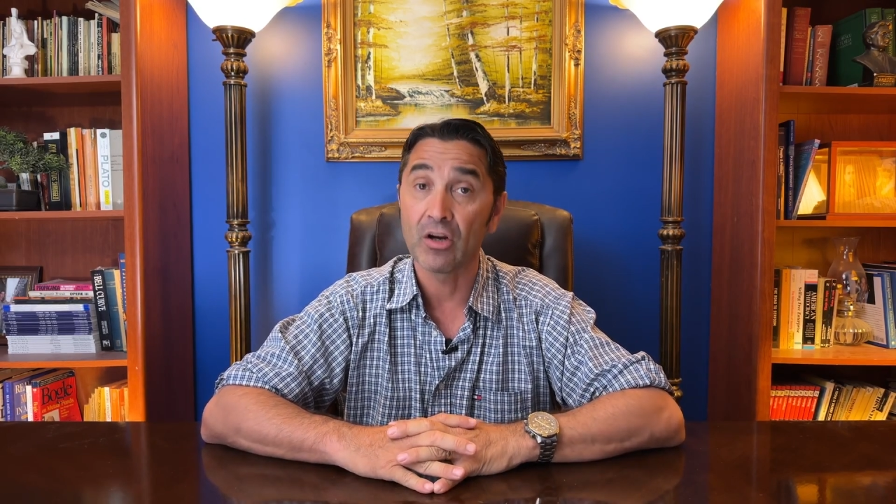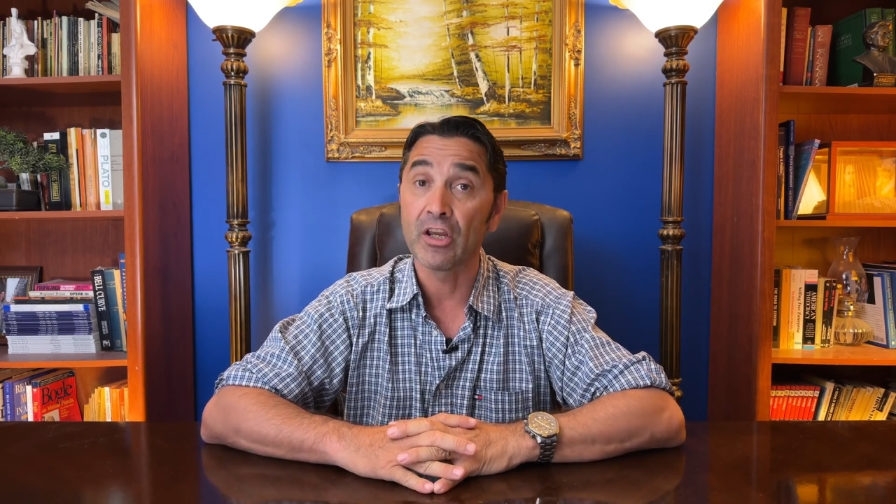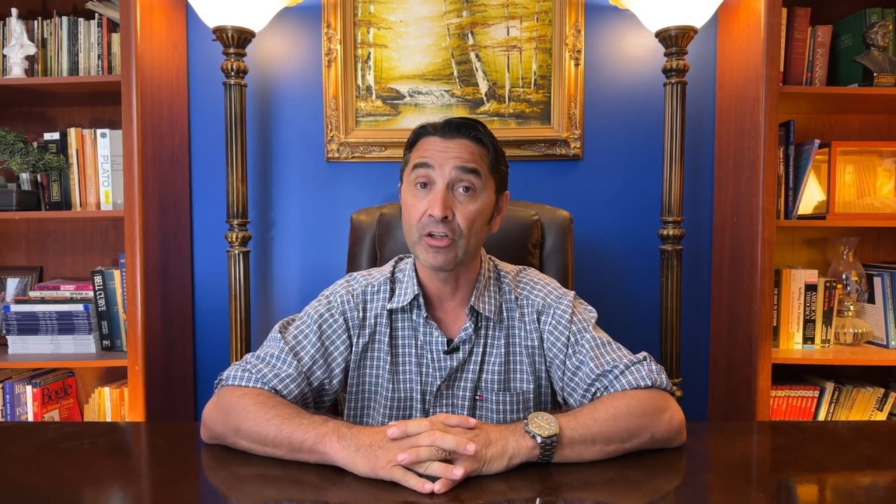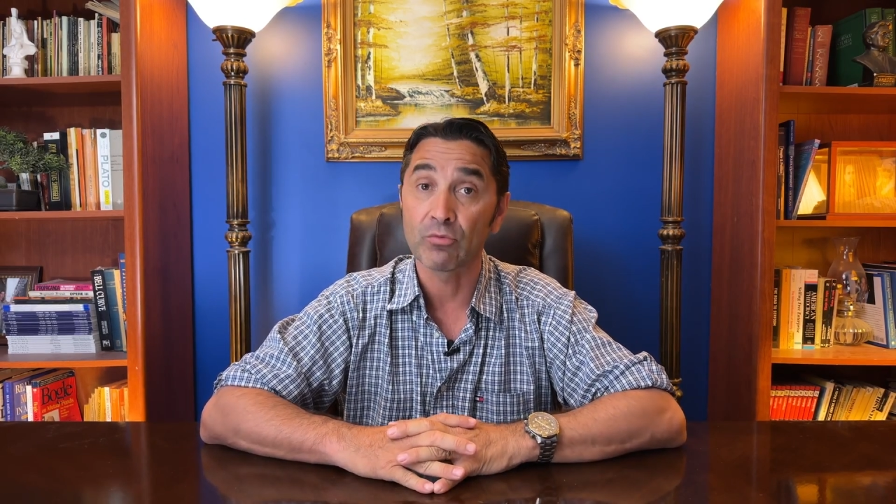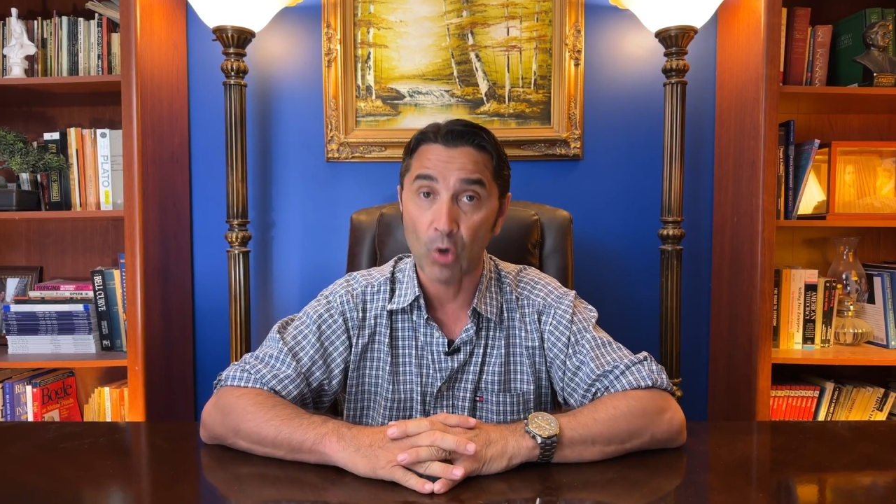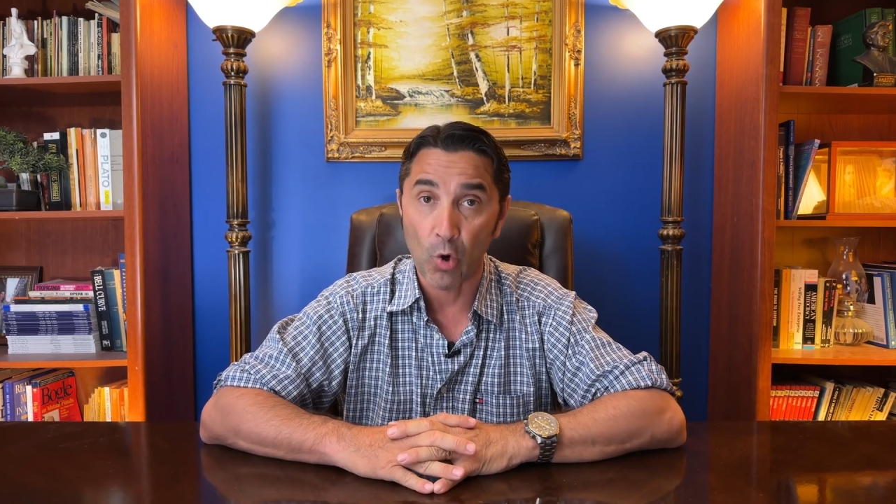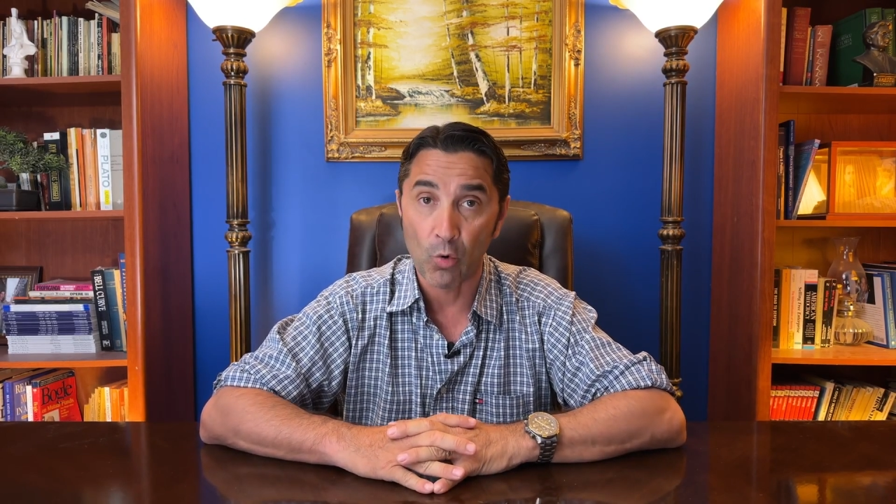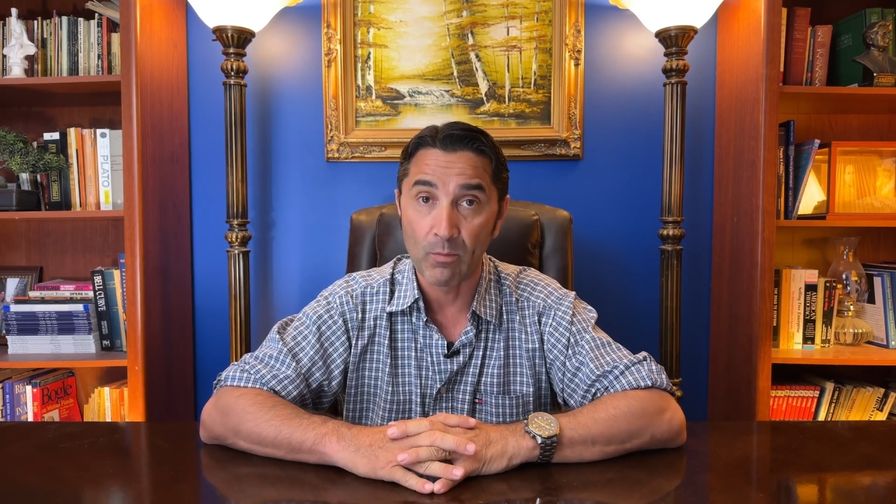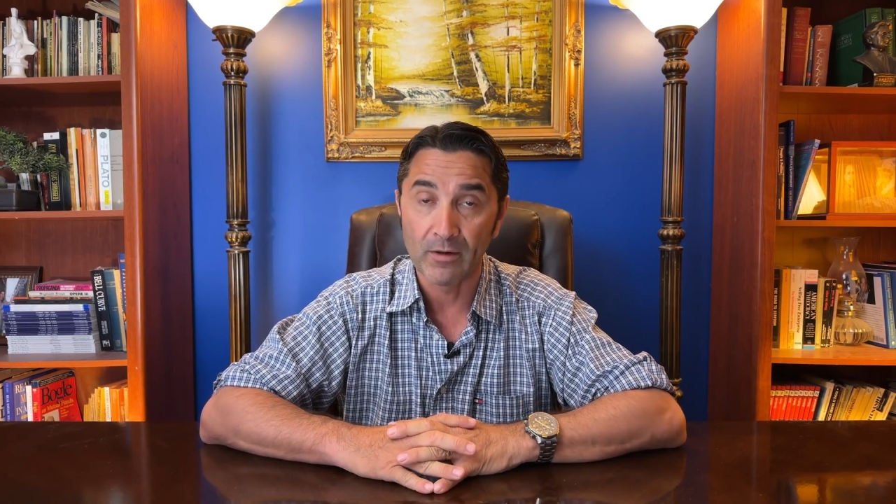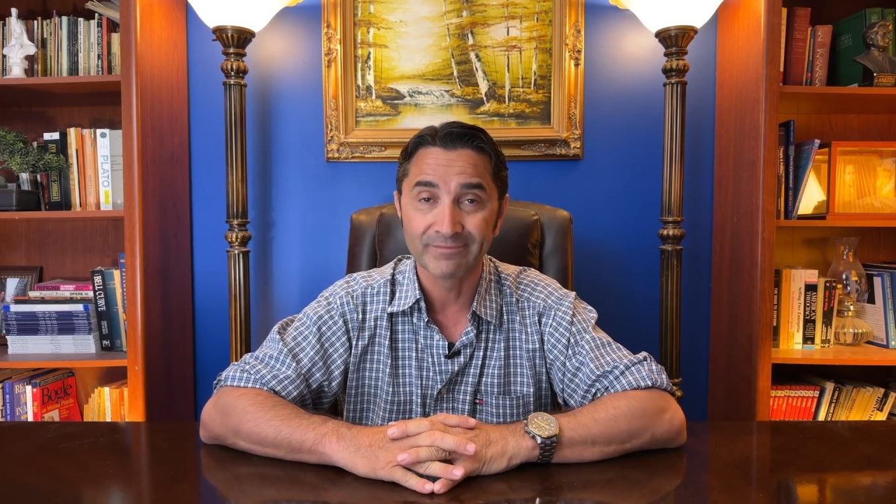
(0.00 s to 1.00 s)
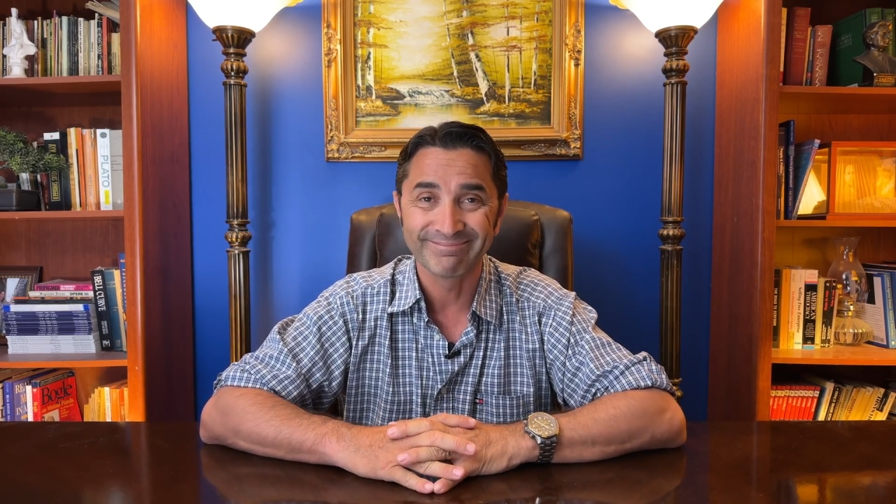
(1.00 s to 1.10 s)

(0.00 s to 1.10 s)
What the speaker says: in Rome,